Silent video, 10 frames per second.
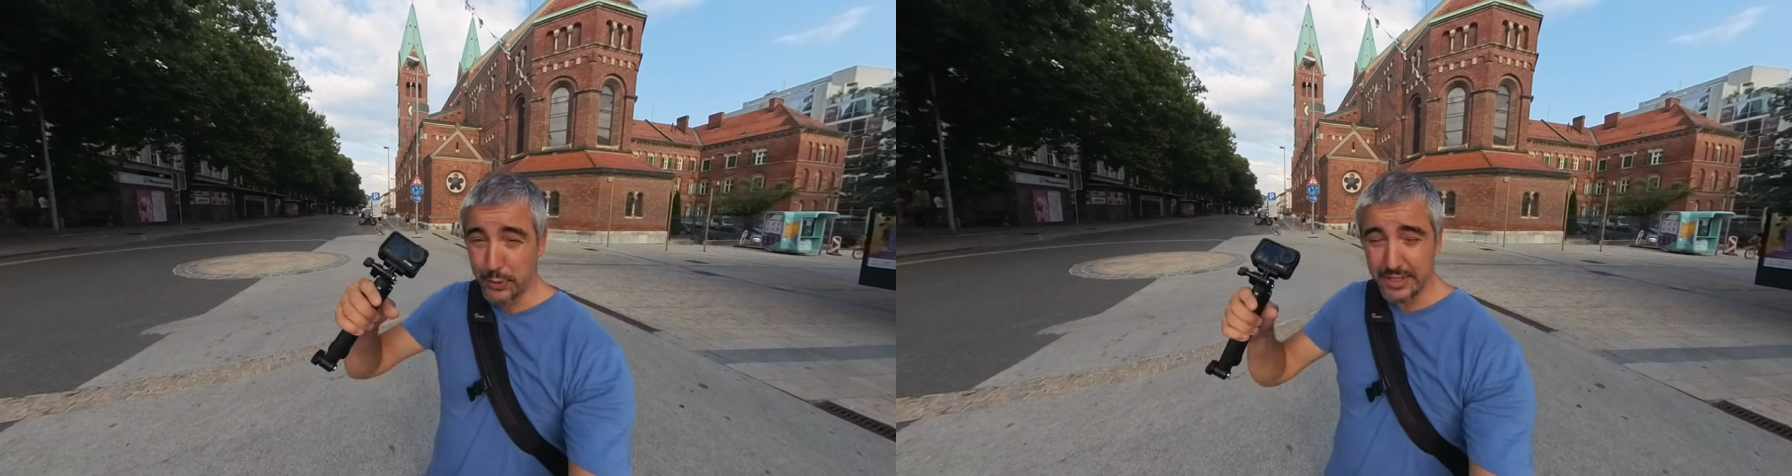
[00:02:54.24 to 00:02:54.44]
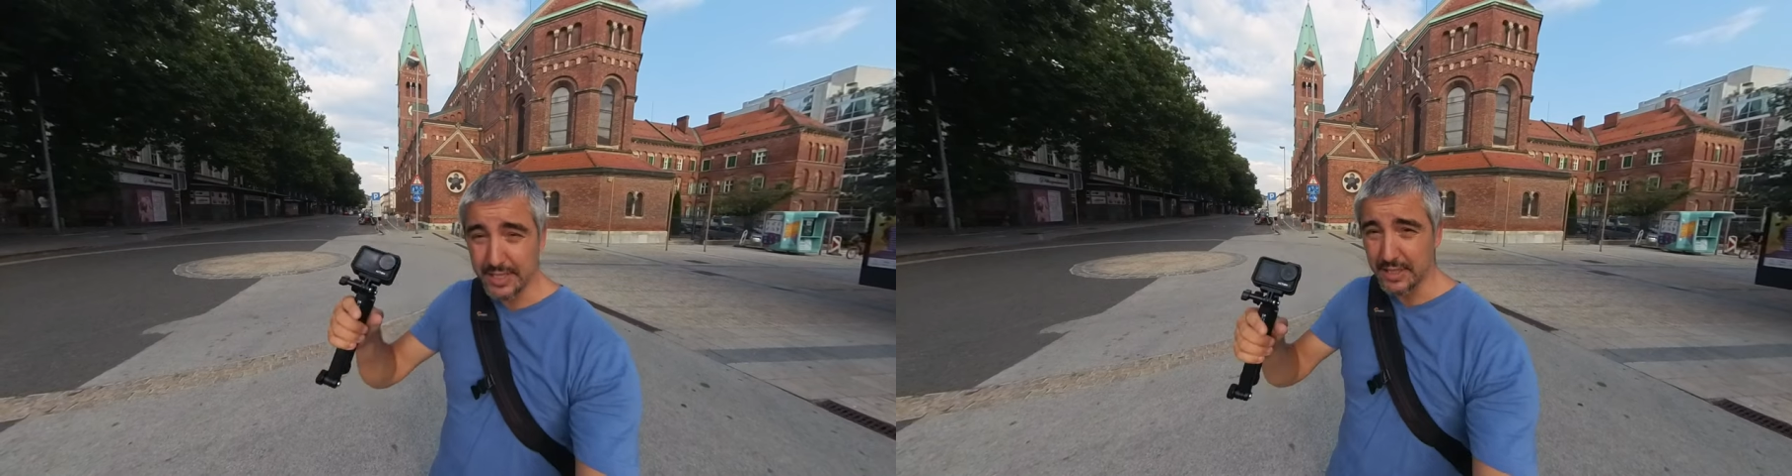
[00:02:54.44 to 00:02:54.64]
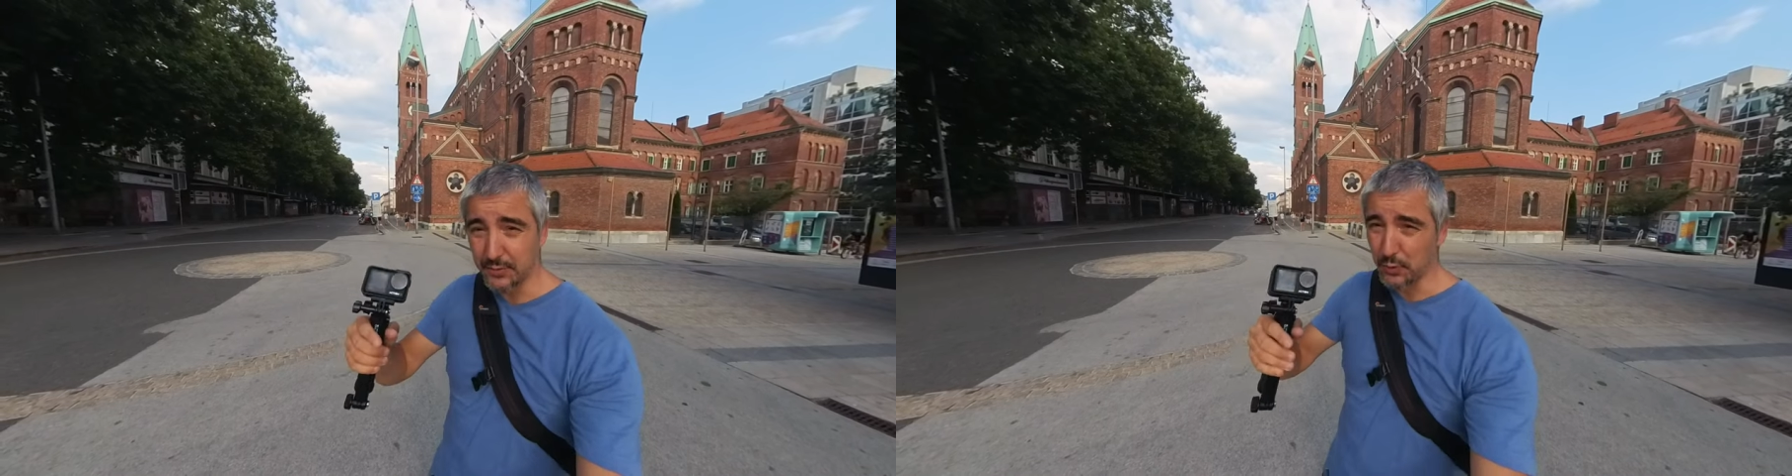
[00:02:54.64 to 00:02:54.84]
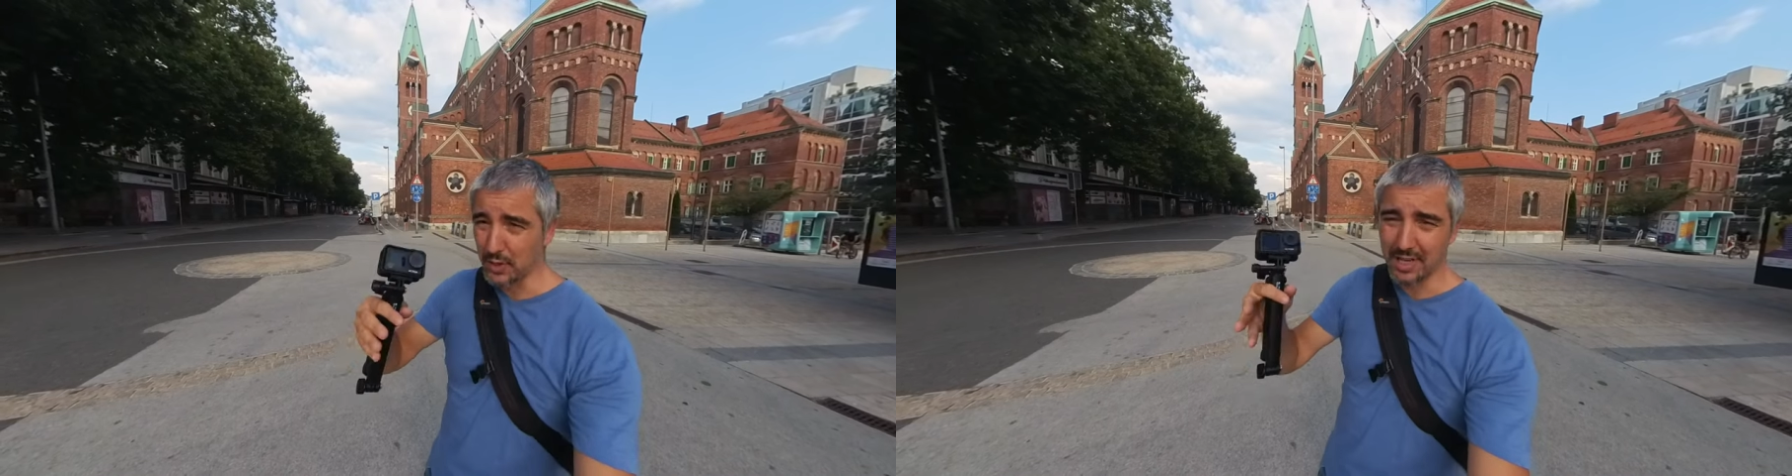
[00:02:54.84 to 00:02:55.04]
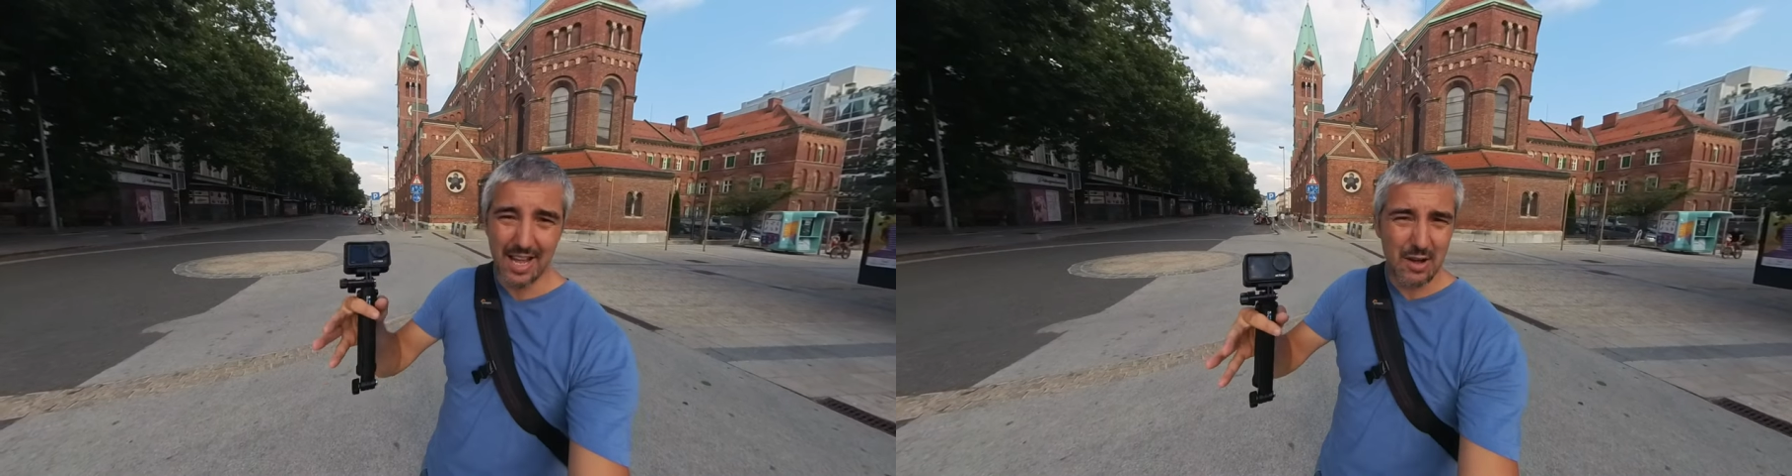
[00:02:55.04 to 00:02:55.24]
presets for
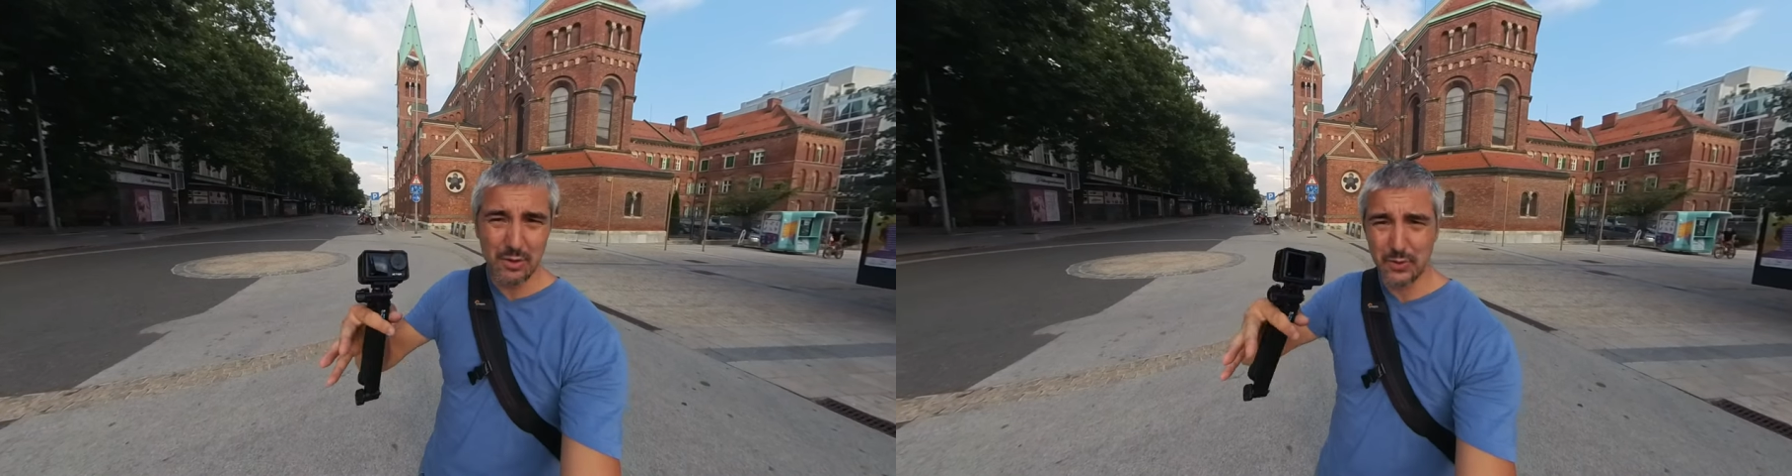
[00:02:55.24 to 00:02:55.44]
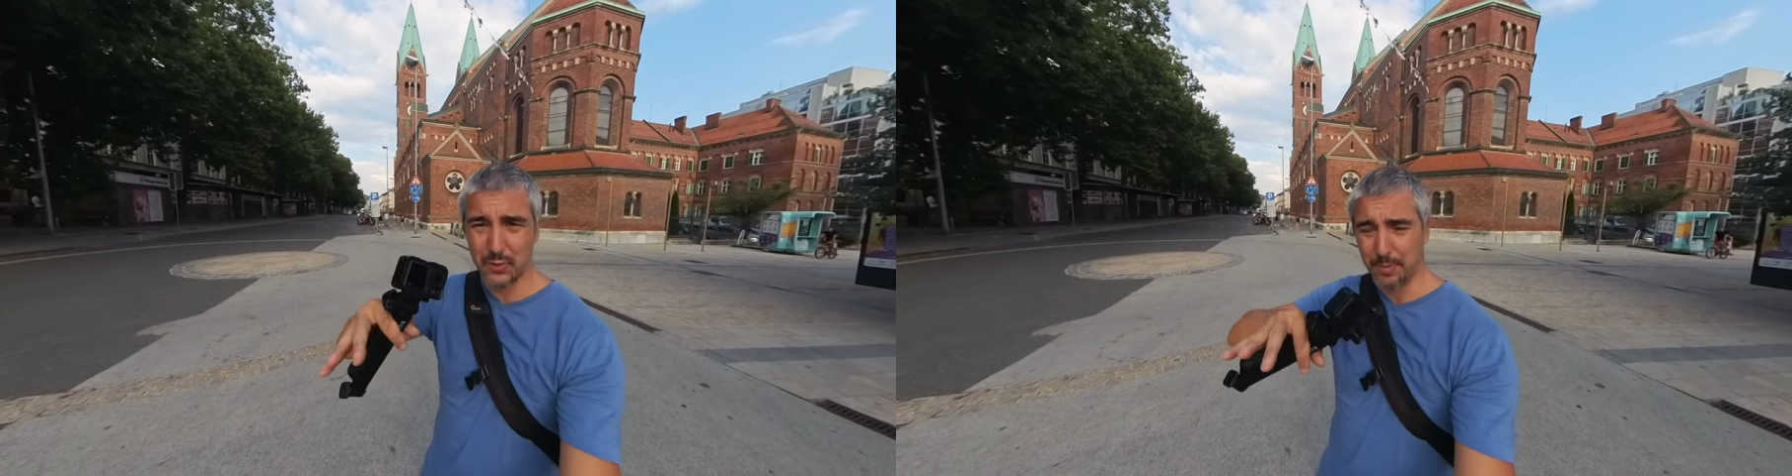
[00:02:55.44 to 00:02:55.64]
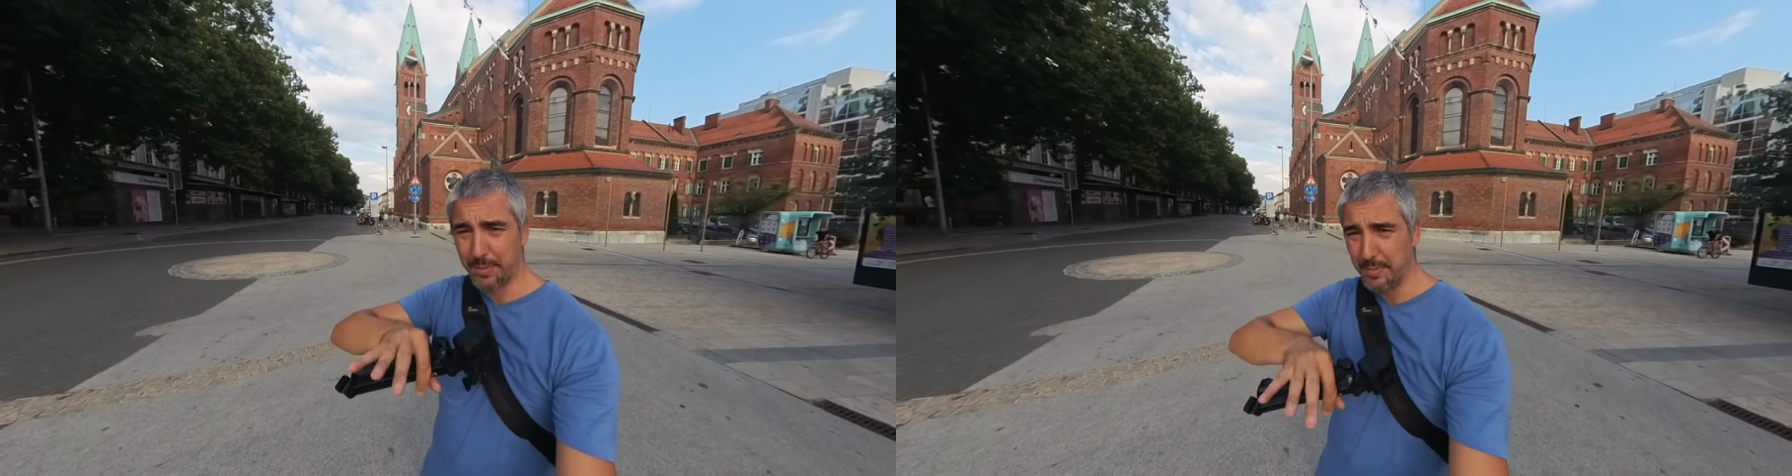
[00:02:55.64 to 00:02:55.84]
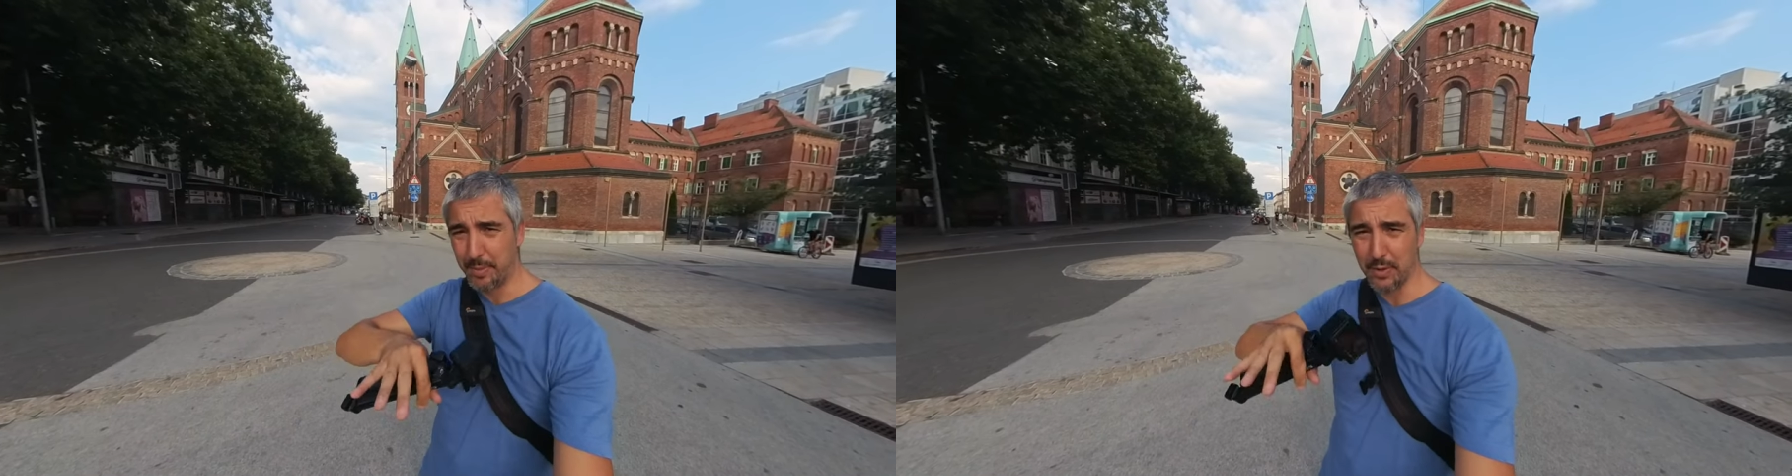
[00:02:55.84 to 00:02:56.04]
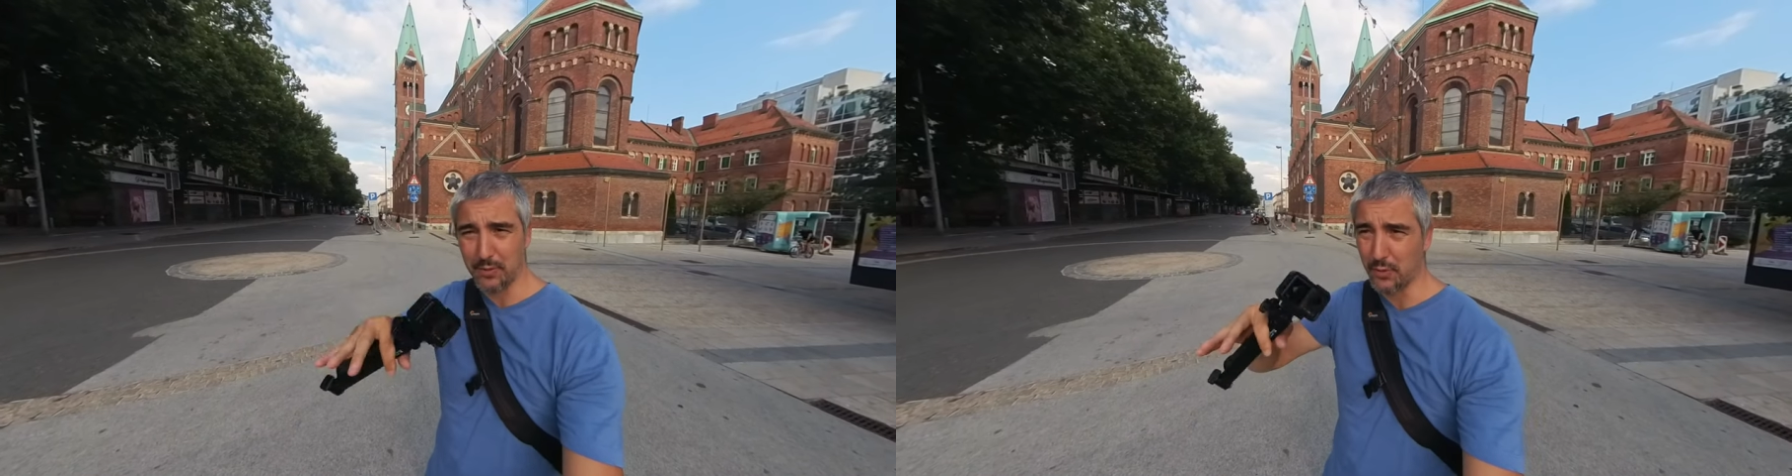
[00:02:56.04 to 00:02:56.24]
clouds, for people,